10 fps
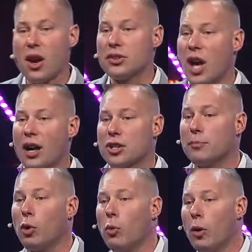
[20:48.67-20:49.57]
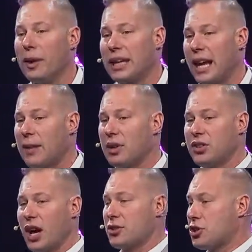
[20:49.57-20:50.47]
untouchable woman came and
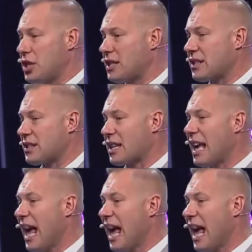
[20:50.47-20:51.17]
touched Jesus